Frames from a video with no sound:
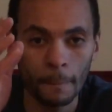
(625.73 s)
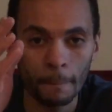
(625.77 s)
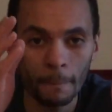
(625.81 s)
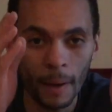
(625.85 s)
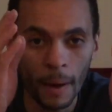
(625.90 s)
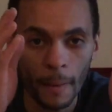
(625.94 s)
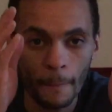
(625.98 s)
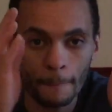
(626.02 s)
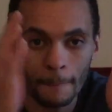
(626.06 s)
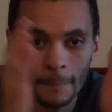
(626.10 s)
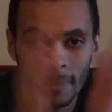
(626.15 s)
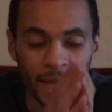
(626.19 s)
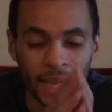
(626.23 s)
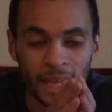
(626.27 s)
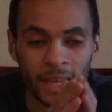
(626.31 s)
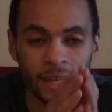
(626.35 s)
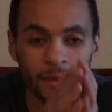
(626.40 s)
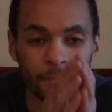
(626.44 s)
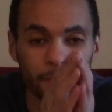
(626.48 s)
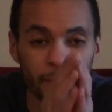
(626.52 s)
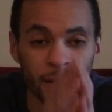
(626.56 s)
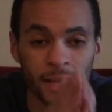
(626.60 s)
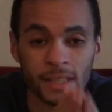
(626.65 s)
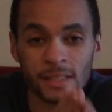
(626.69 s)
My
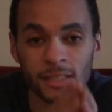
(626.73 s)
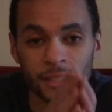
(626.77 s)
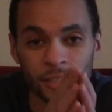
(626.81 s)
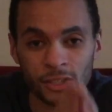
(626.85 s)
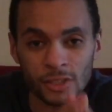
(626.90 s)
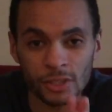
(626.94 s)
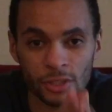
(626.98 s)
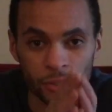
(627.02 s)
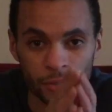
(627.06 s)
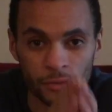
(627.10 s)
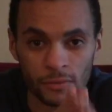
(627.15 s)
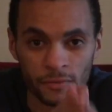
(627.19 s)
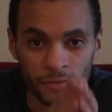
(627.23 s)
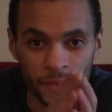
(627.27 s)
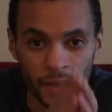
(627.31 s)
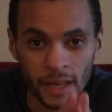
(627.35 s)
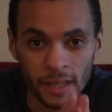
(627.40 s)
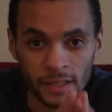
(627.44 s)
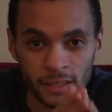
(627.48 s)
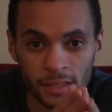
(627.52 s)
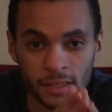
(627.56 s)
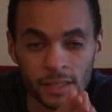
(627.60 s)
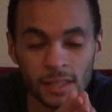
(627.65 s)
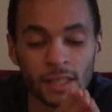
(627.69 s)
main message to you
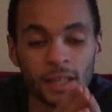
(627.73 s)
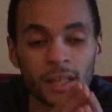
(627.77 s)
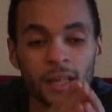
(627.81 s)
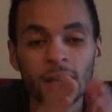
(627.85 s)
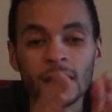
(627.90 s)
vets: